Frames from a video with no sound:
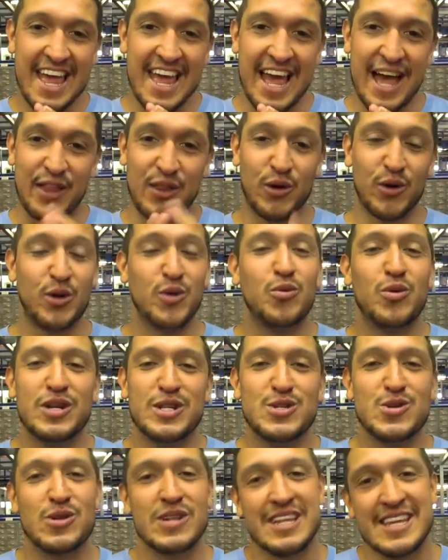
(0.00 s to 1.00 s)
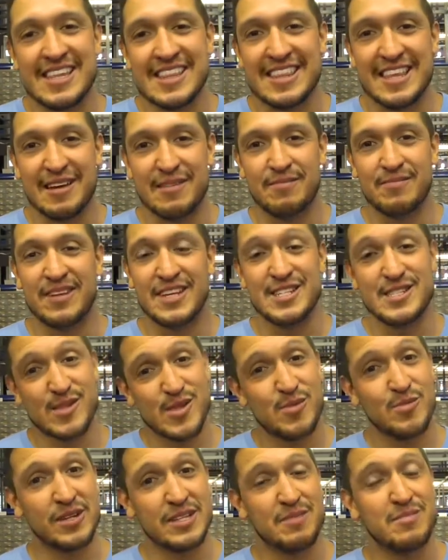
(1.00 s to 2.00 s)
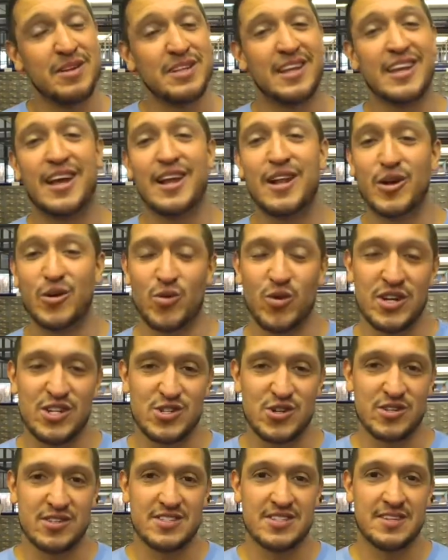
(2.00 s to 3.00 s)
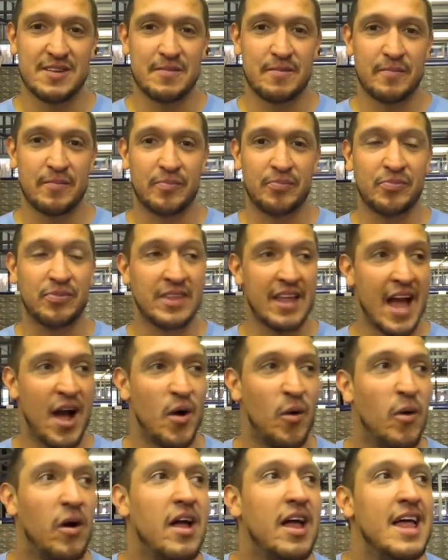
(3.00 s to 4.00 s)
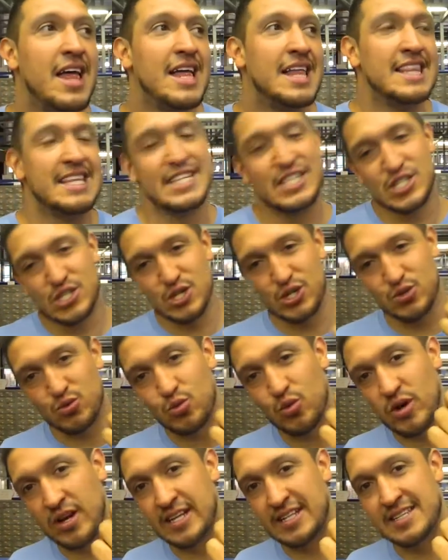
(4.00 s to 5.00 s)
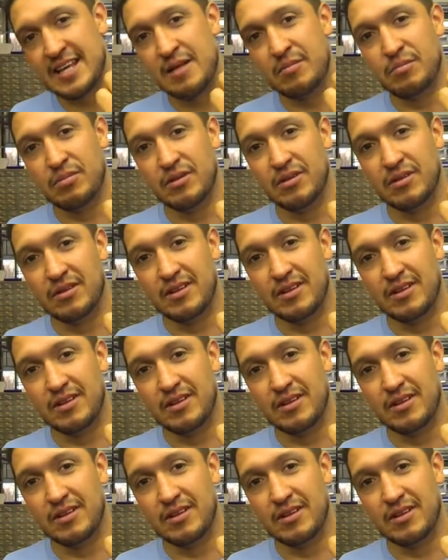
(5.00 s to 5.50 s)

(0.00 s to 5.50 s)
And the only way to link them is through mathematical equations. Now, this is just one example.